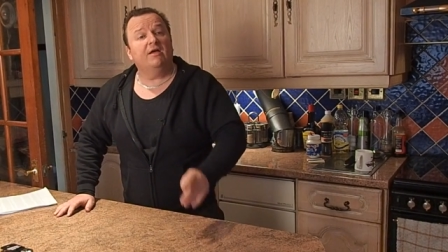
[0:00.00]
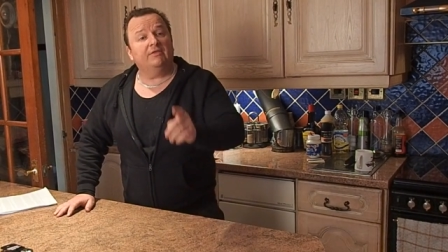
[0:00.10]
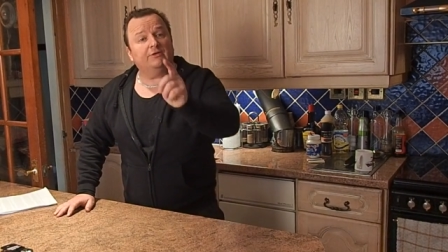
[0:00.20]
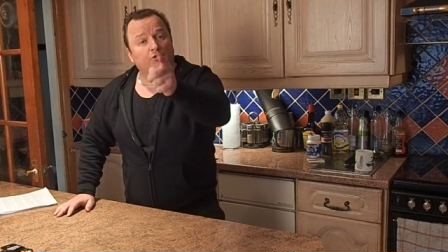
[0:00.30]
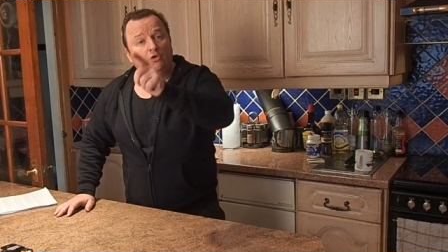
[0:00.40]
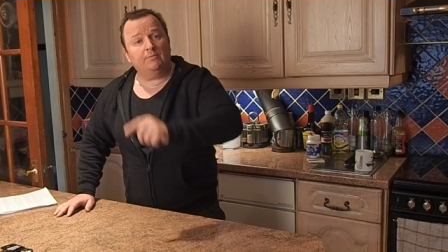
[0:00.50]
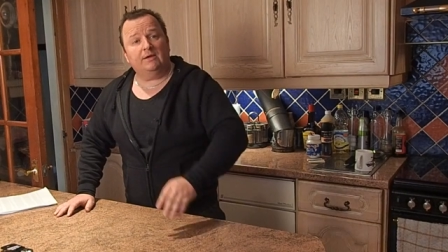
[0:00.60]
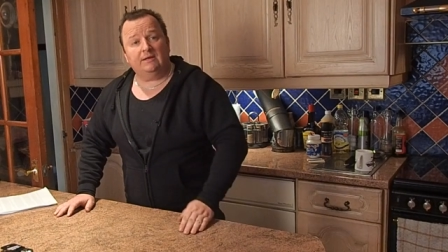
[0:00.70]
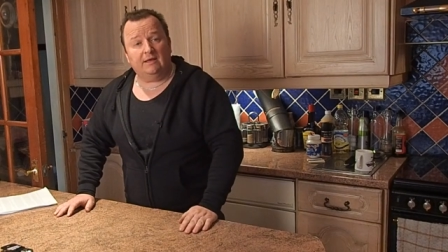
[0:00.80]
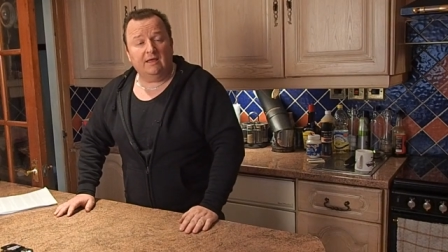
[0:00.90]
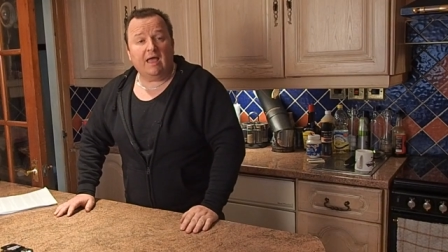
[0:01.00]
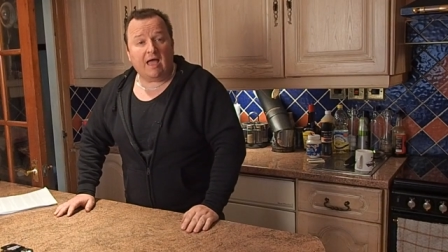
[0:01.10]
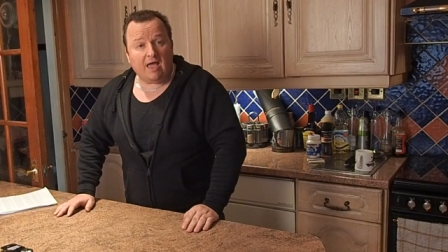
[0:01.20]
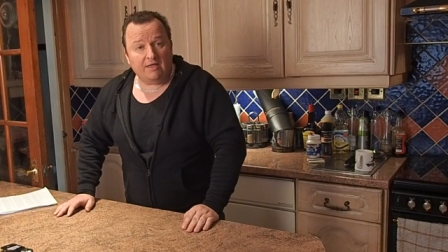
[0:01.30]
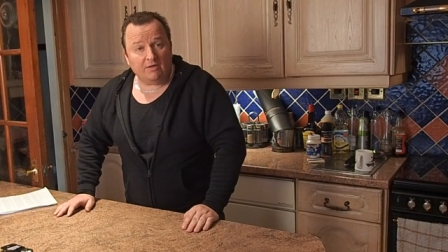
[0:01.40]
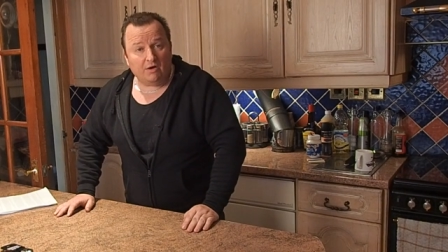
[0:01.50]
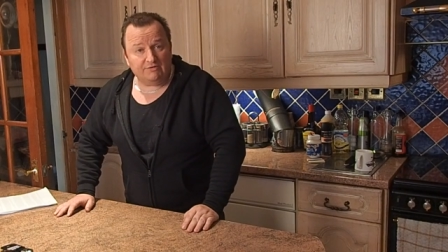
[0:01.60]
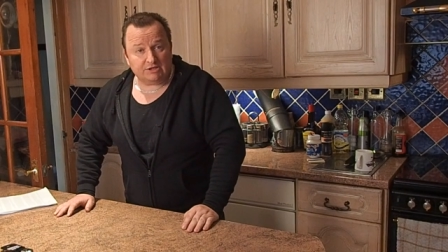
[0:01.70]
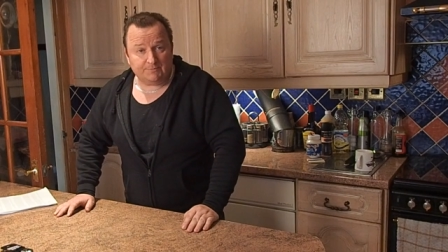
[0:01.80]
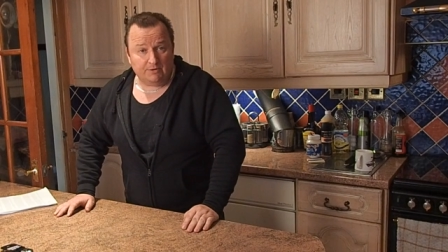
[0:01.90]
they do mean it, and I've
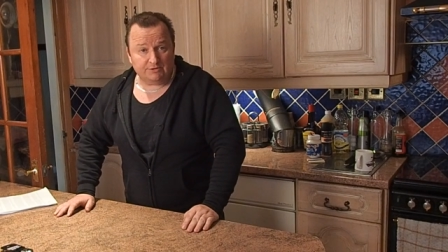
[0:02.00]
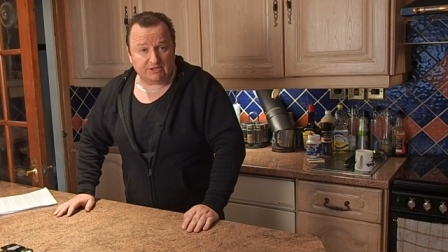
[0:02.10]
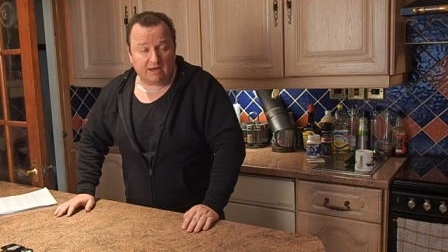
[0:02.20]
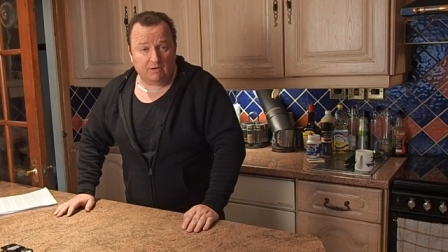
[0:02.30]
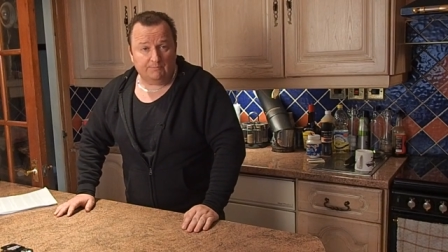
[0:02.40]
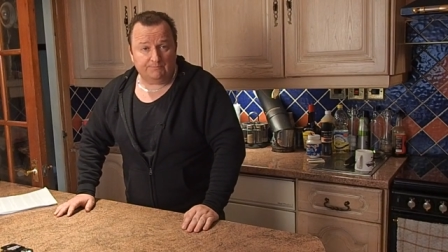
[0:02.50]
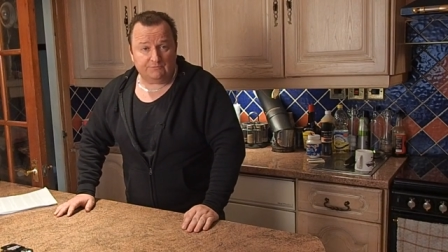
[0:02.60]
experienced that on.